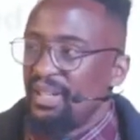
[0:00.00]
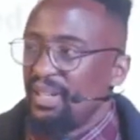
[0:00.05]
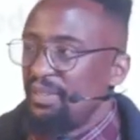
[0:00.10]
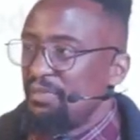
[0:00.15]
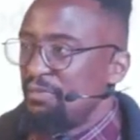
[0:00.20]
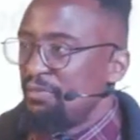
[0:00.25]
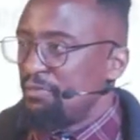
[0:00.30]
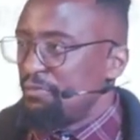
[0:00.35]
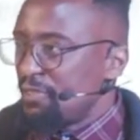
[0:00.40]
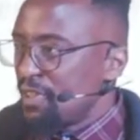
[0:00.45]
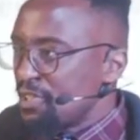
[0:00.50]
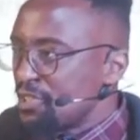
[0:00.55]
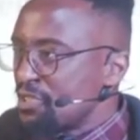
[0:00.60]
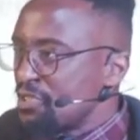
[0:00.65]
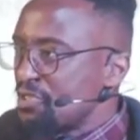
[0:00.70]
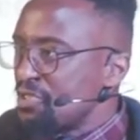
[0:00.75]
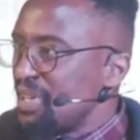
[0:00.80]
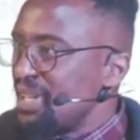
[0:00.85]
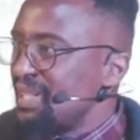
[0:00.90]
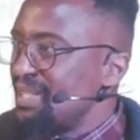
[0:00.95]
and
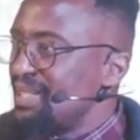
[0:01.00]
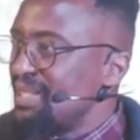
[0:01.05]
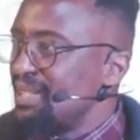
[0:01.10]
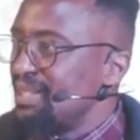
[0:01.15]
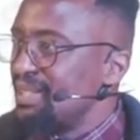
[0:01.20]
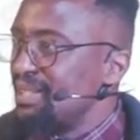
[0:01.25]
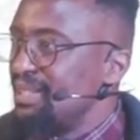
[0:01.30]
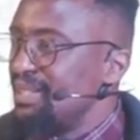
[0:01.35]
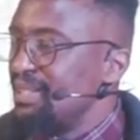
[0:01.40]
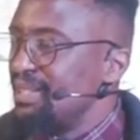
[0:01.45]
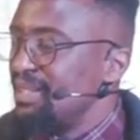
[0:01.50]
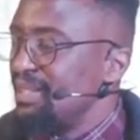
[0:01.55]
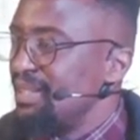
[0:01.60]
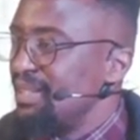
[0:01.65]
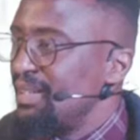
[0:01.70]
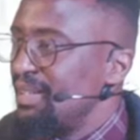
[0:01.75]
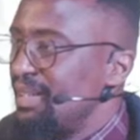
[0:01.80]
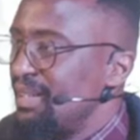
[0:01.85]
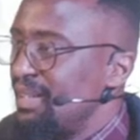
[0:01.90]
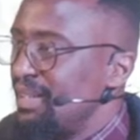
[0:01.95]
frustrated.
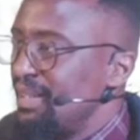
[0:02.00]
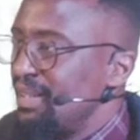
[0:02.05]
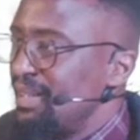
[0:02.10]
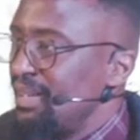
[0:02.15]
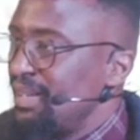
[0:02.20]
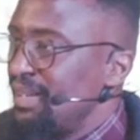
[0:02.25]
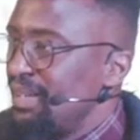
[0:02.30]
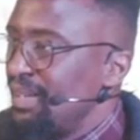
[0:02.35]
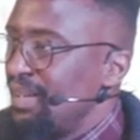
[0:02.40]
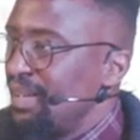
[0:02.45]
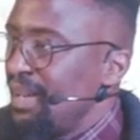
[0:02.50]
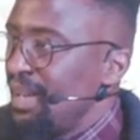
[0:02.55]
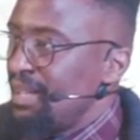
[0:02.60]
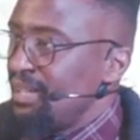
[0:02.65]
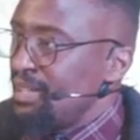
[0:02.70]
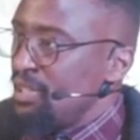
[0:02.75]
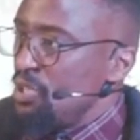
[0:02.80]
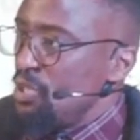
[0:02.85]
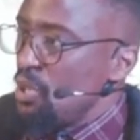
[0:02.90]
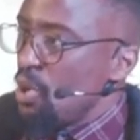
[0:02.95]
And
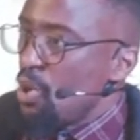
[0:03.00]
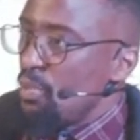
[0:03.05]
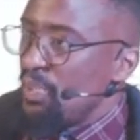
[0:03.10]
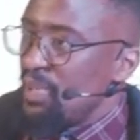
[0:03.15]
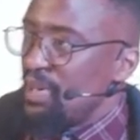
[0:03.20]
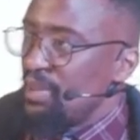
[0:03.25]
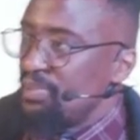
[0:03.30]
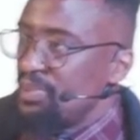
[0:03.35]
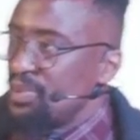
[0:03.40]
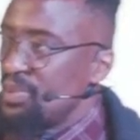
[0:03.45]
then you open up the